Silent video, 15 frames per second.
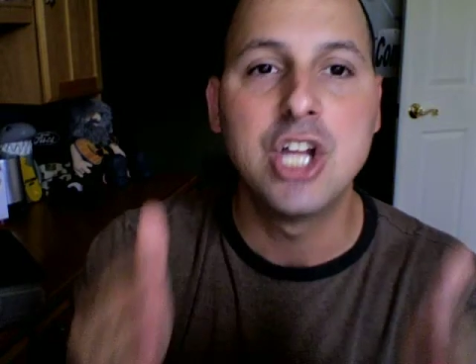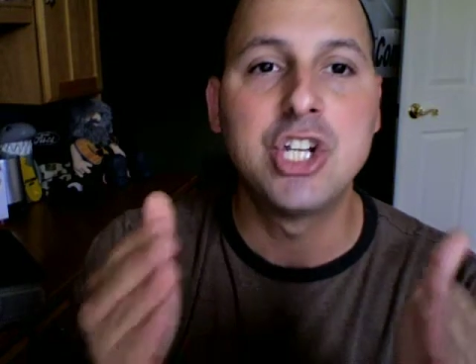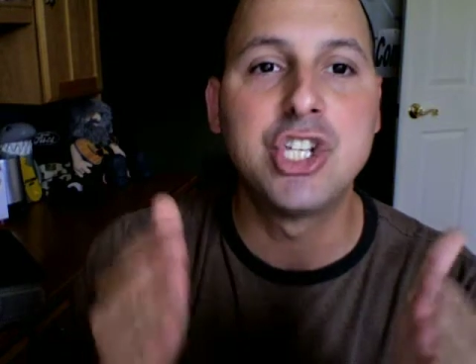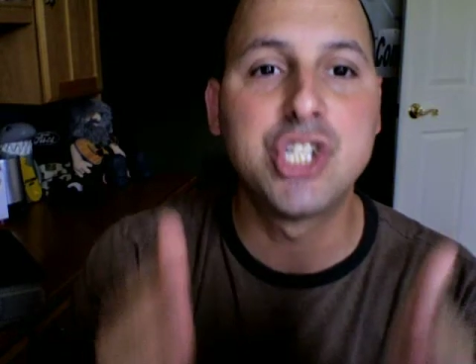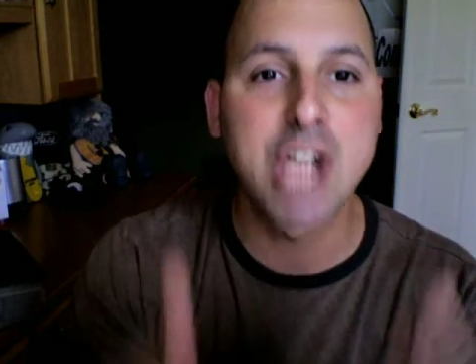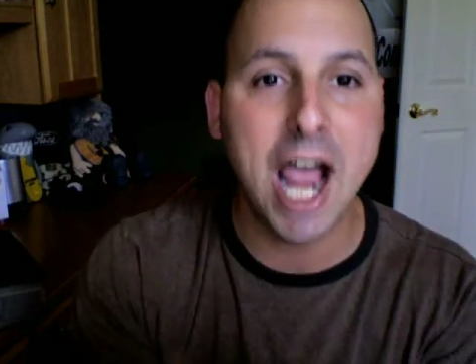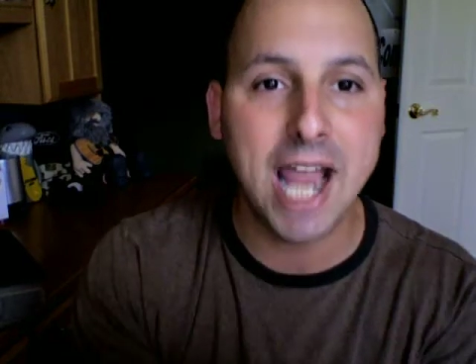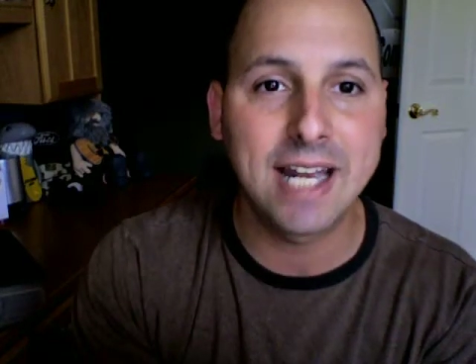
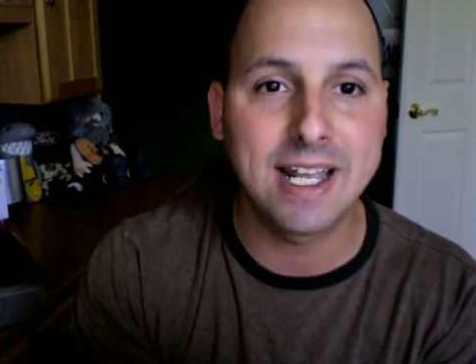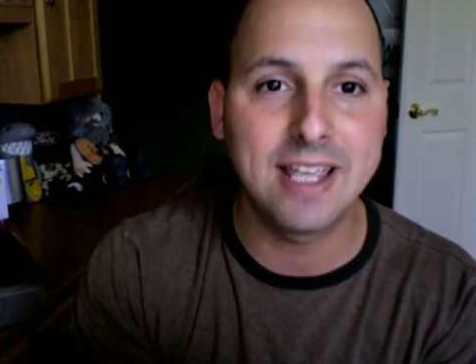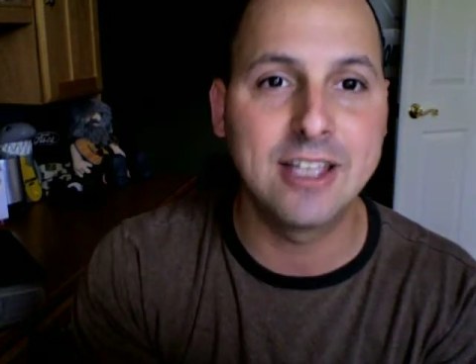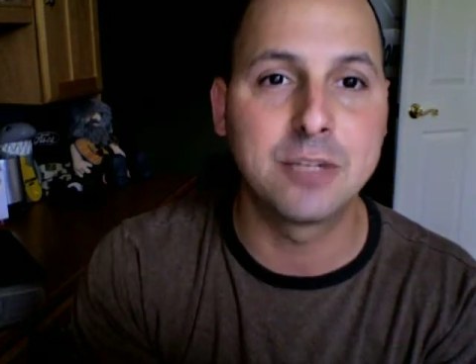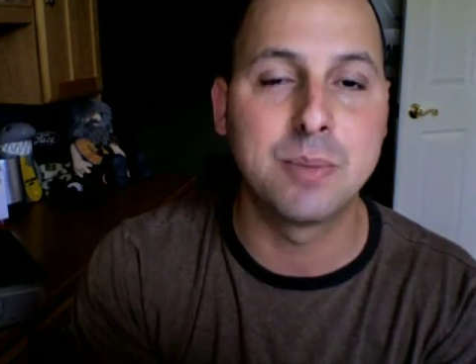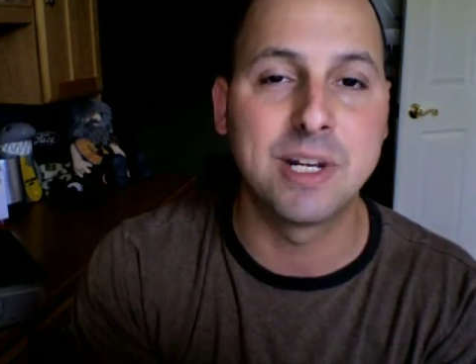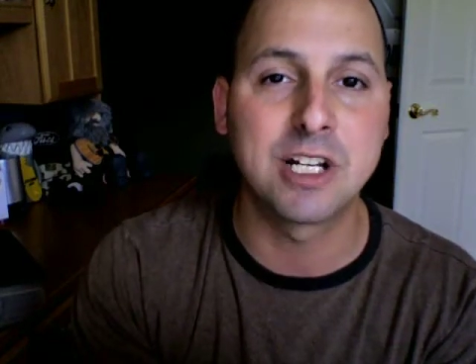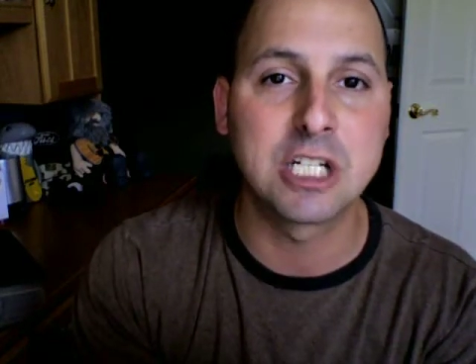China
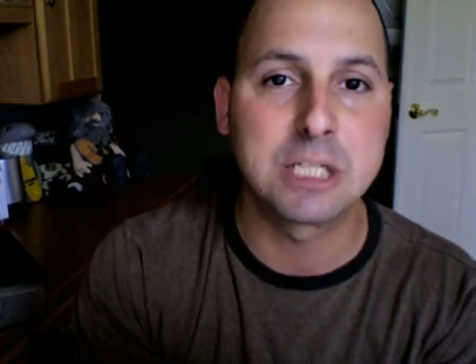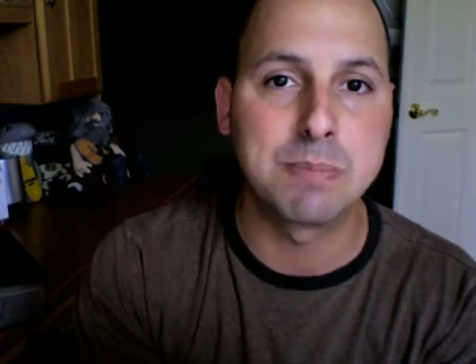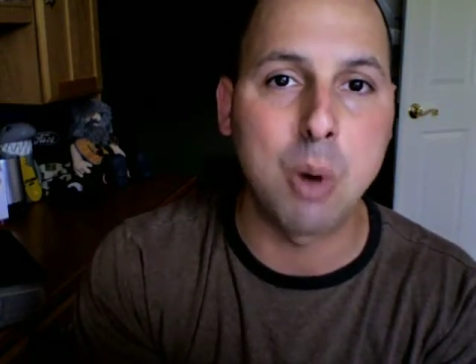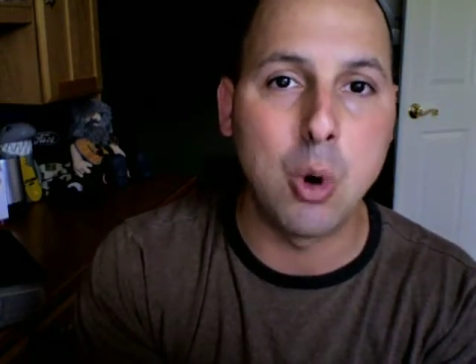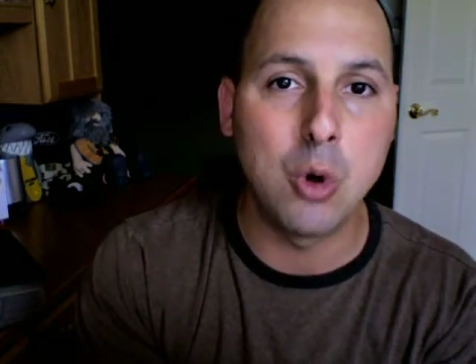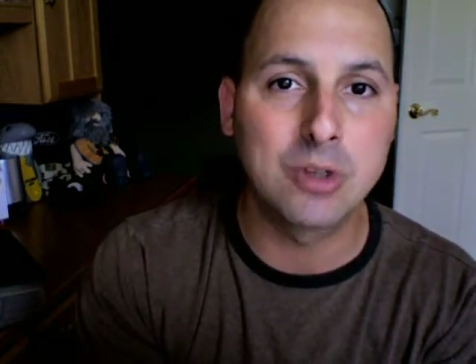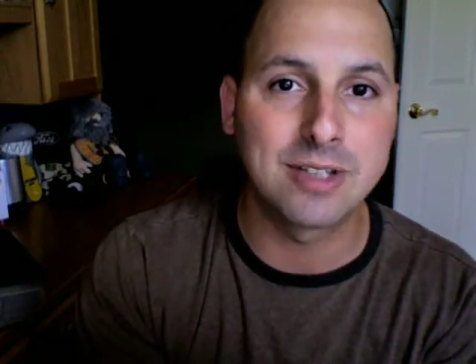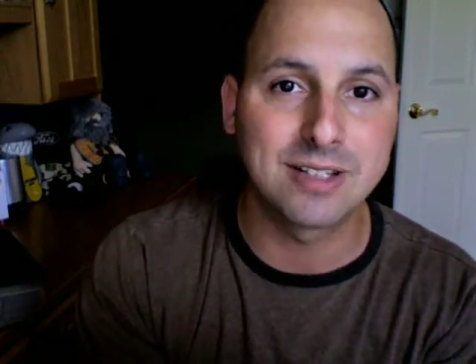has been
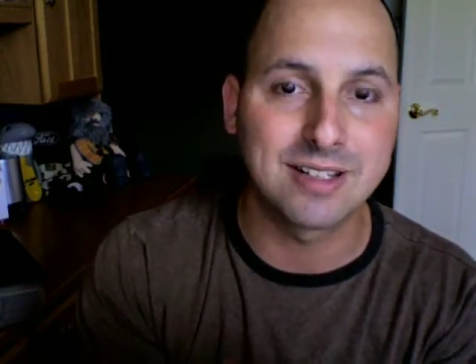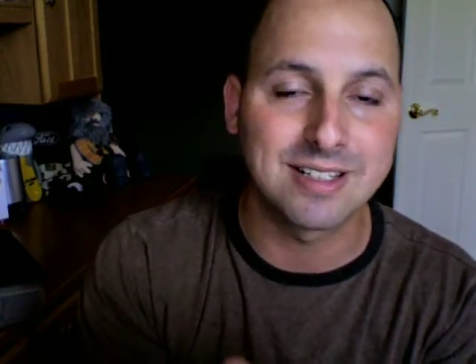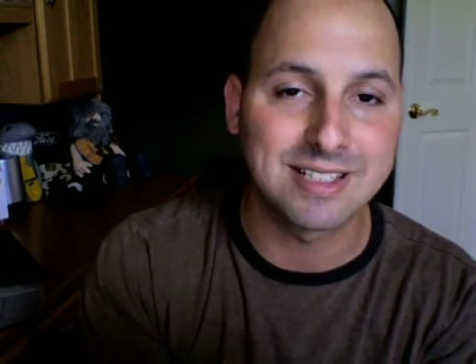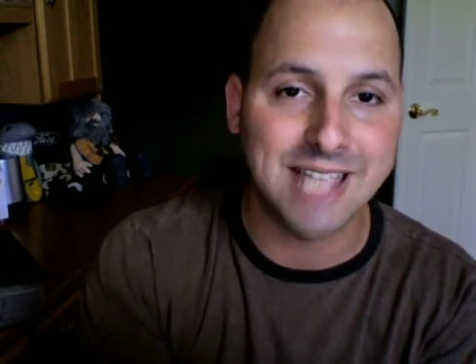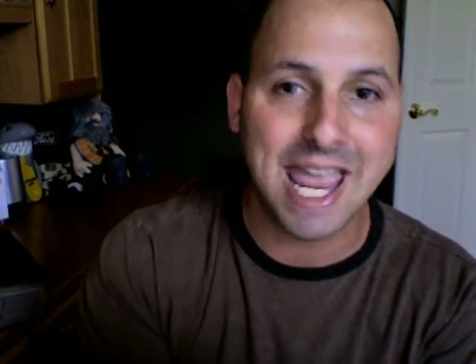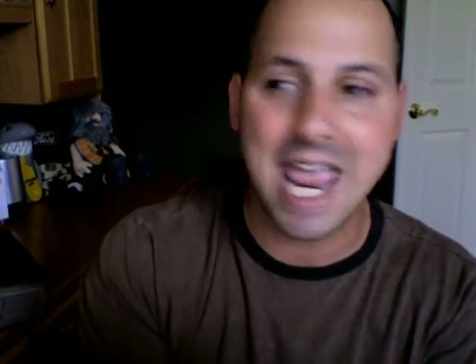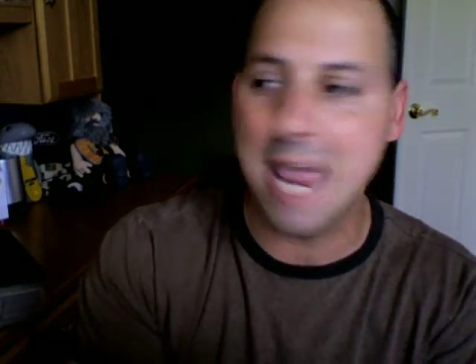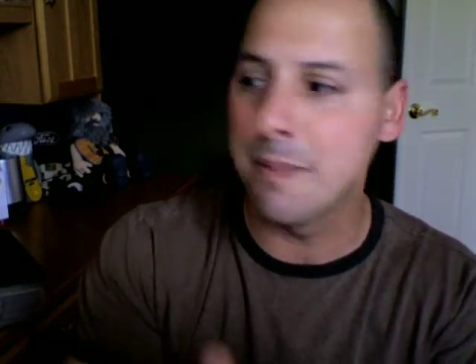exposed as a
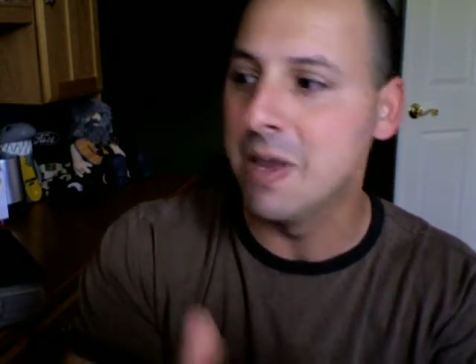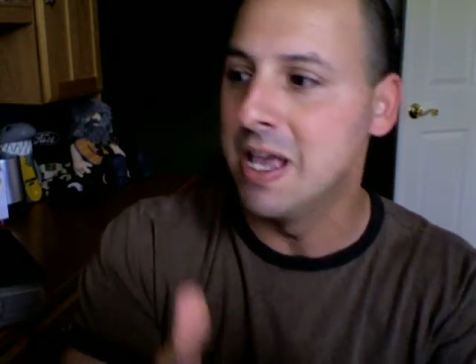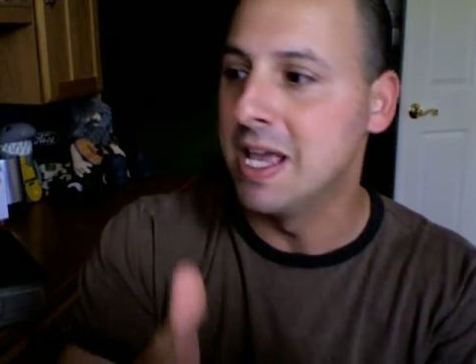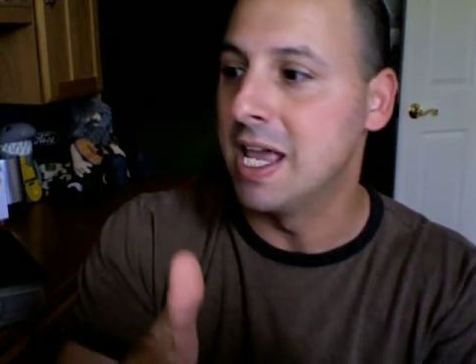scam.